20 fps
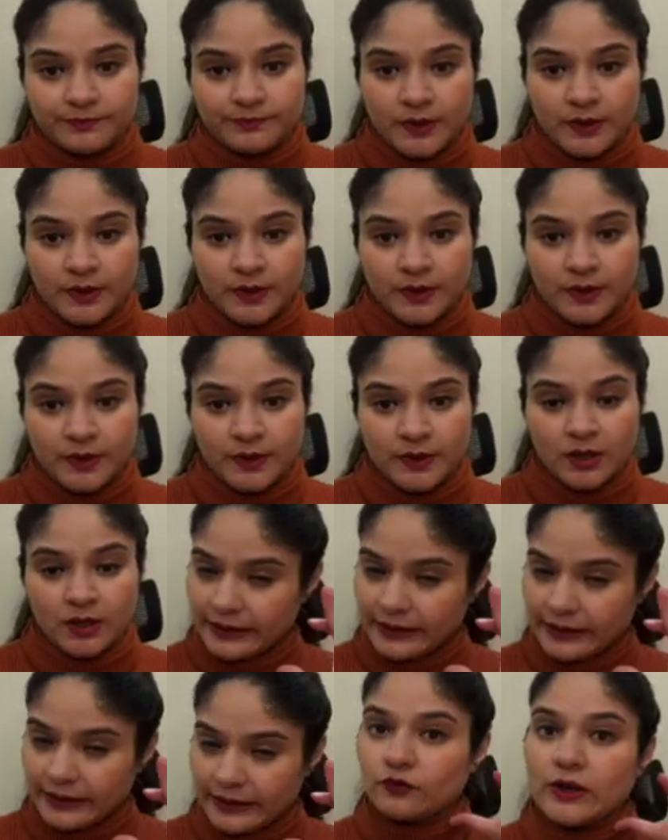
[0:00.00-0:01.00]
So
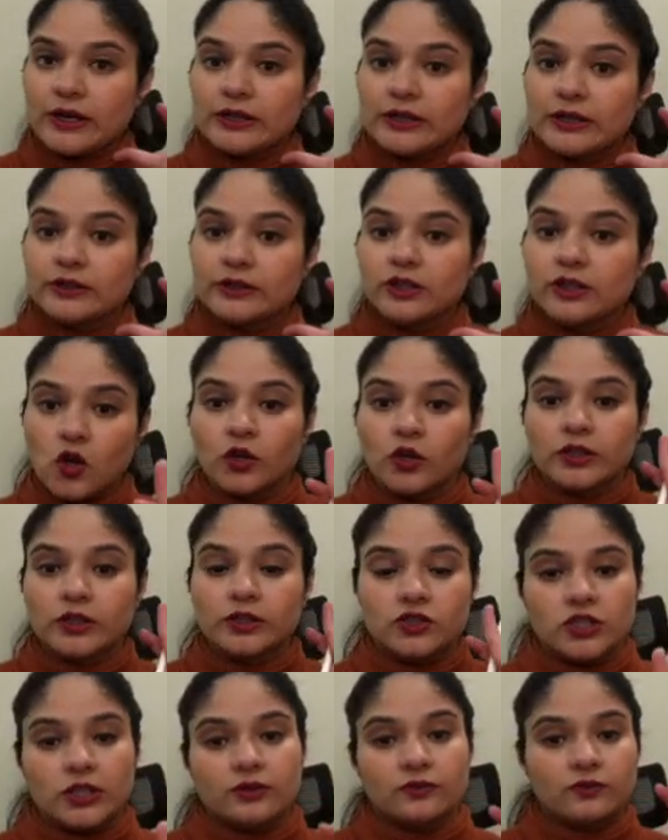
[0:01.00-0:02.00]
identify the longest chain,
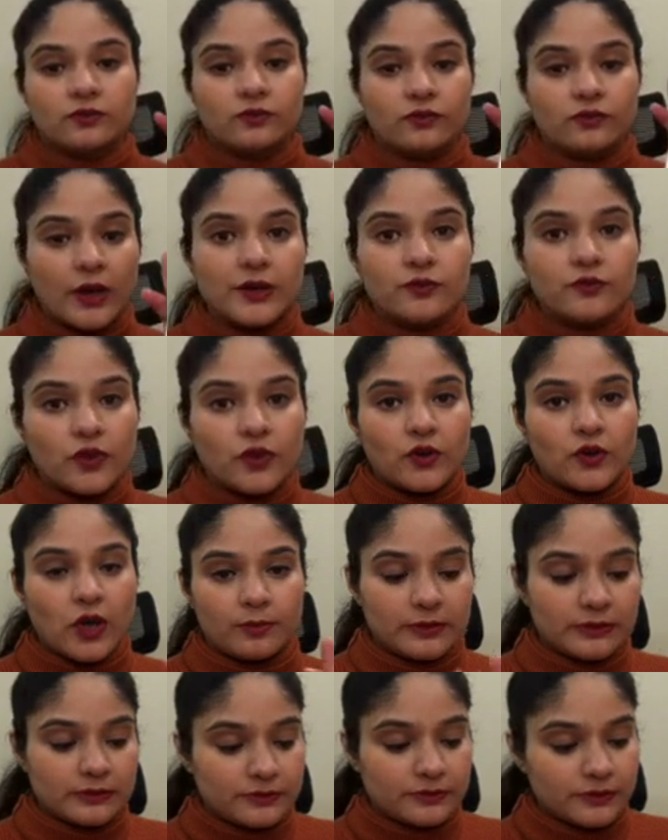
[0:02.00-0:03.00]
5
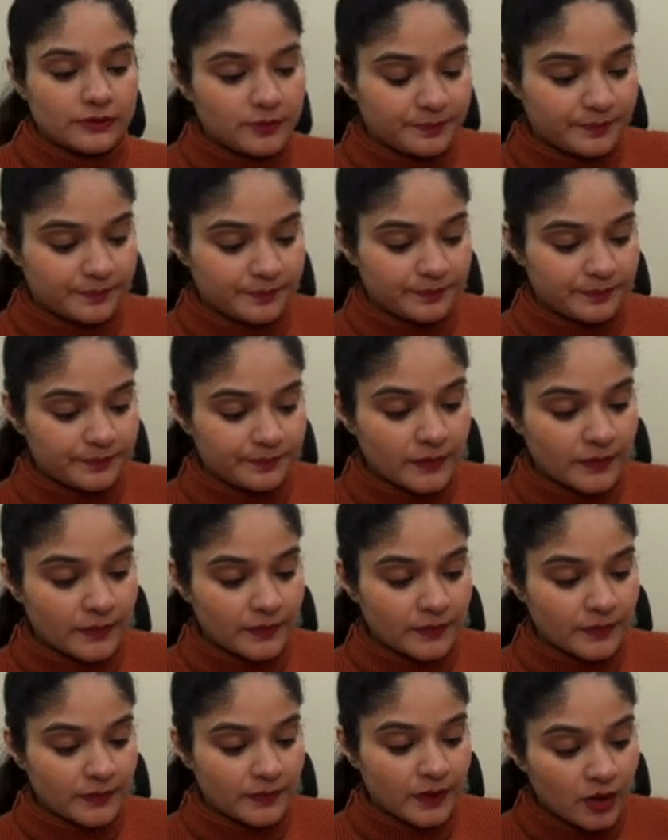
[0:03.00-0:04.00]
carbons.
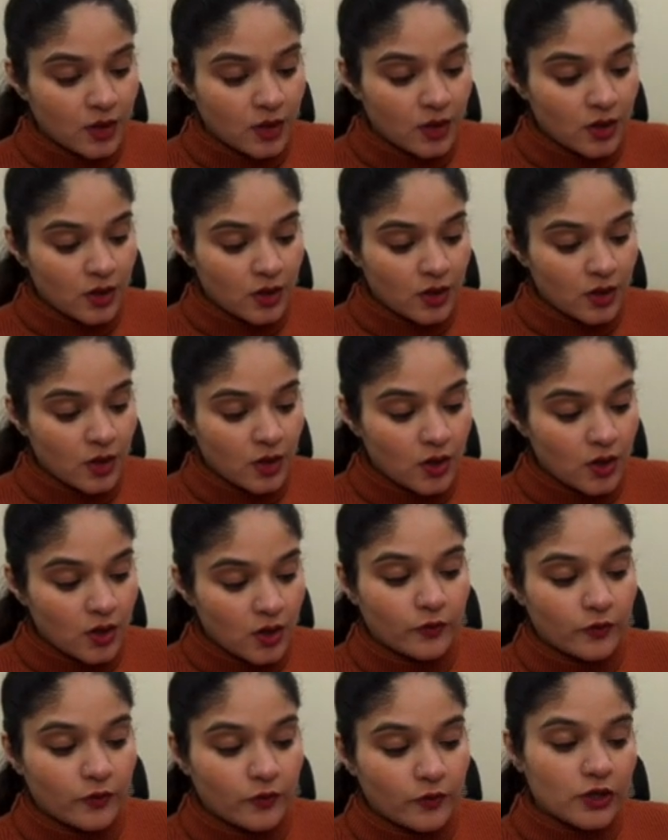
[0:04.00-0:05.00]
Moving on
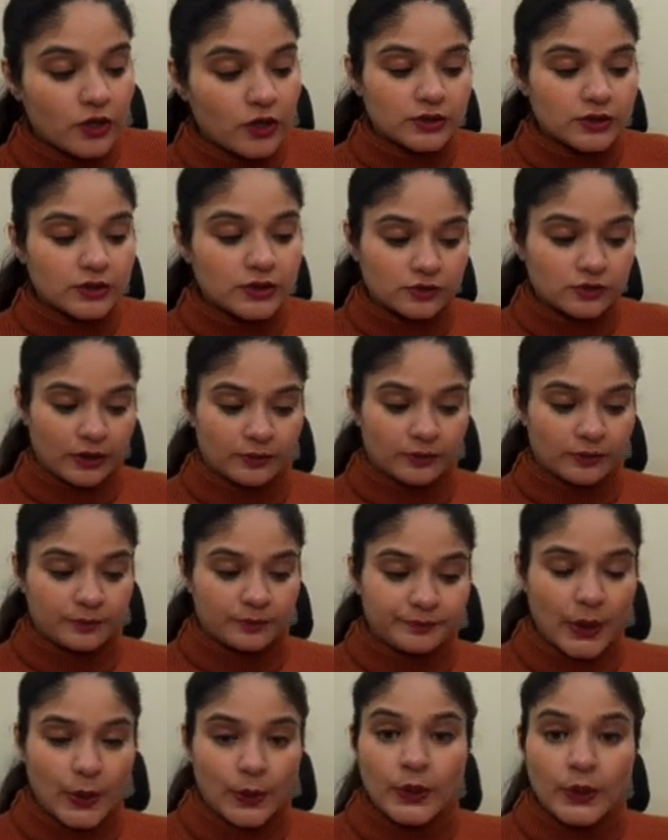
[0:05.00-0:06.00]
to this one. Now,
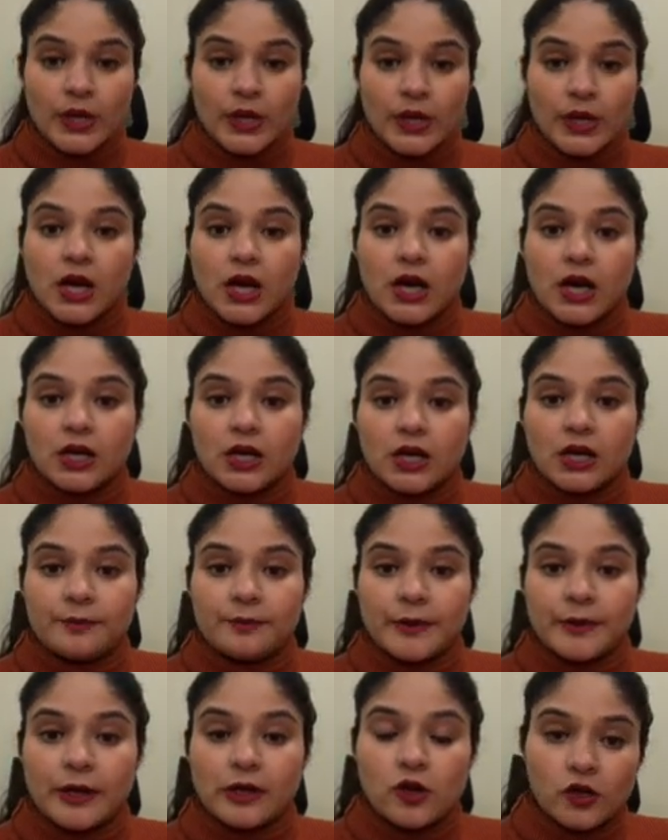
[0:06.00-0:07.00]
a
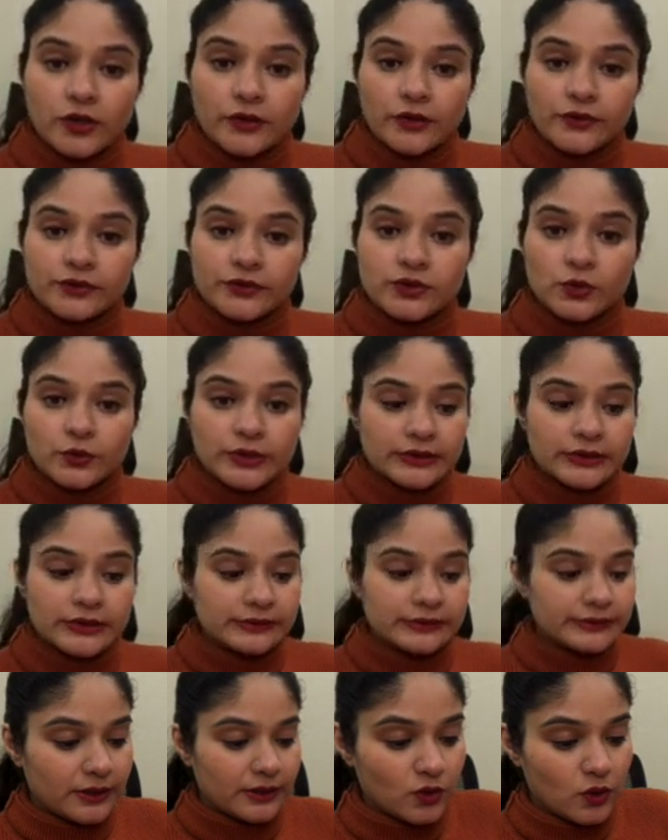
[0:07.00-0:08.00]
lot of students
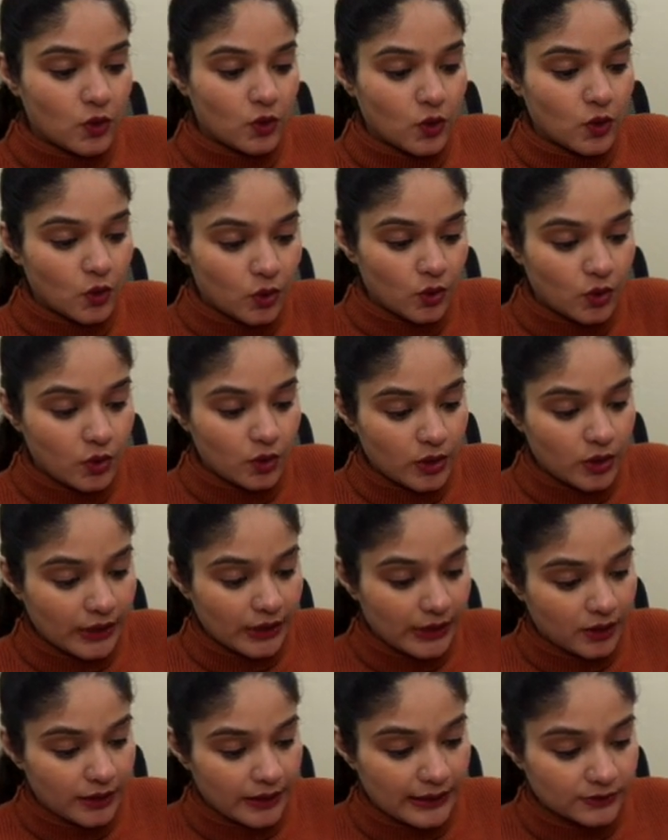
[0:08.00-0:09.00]
can go
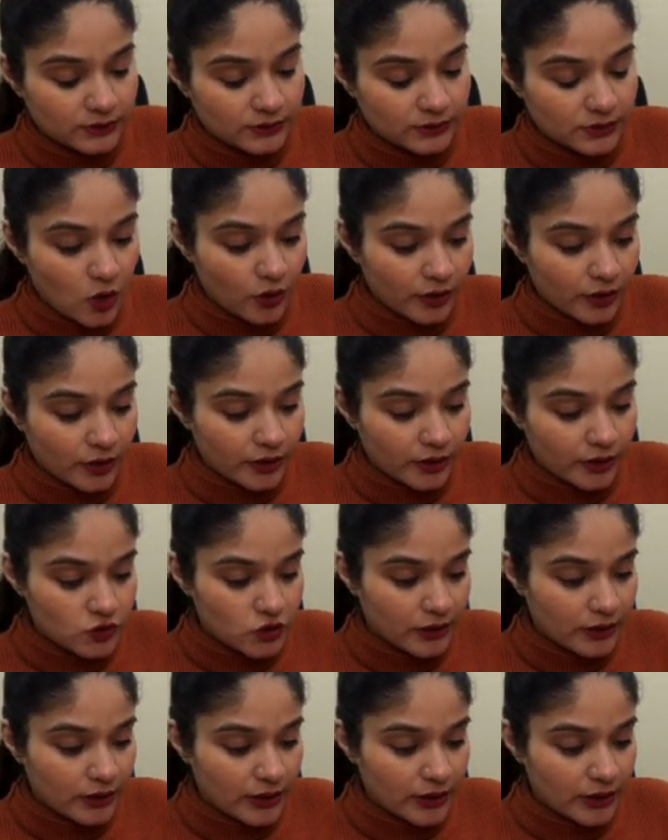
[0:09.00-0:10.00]
as the longest chain
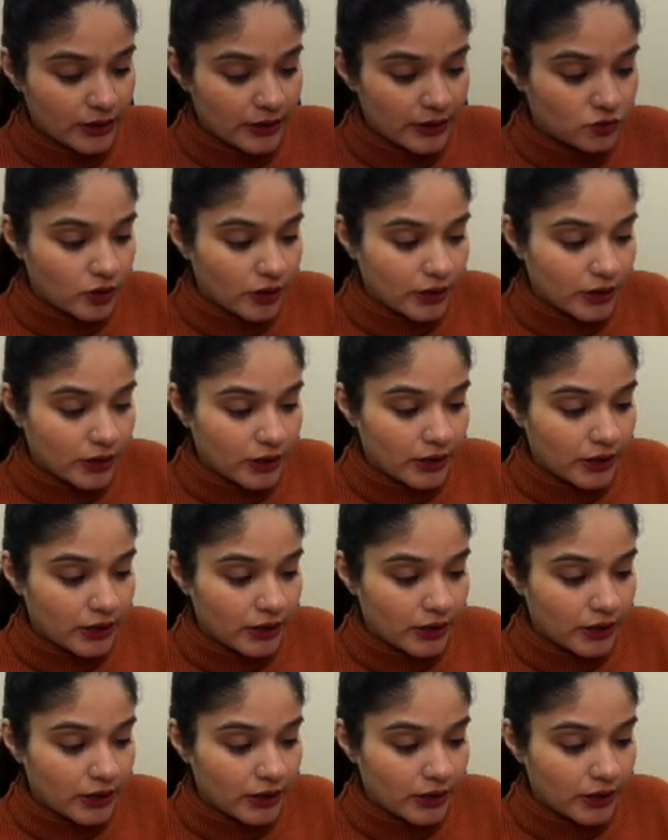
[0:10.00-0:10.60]
as straight.